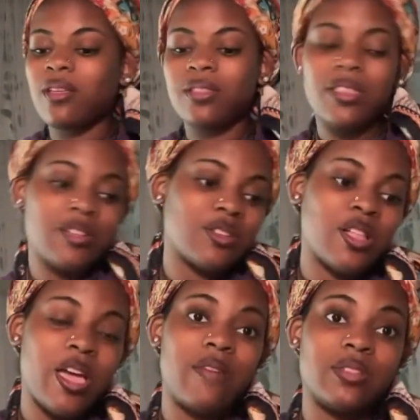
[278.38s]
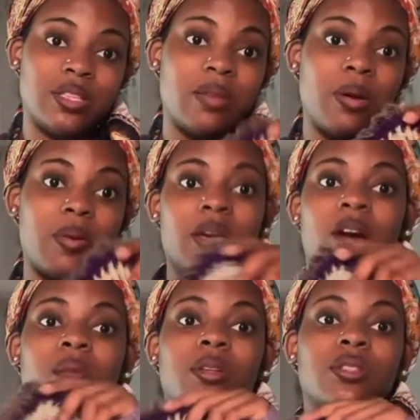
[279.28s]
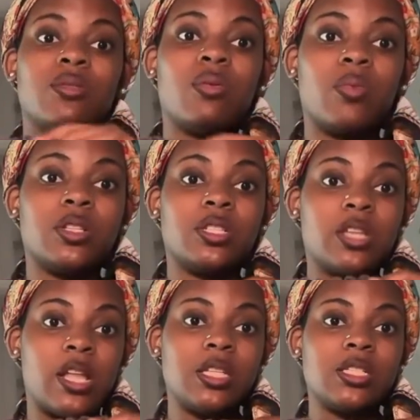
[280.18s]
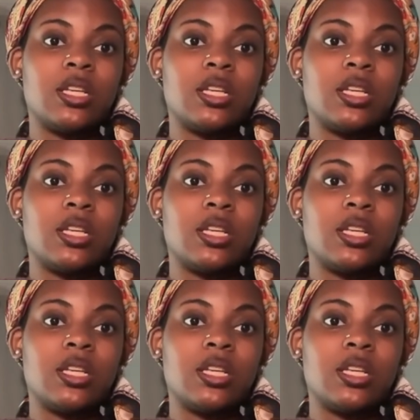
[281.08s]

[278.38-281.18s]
that's all I have to say about my comments on what's challenging.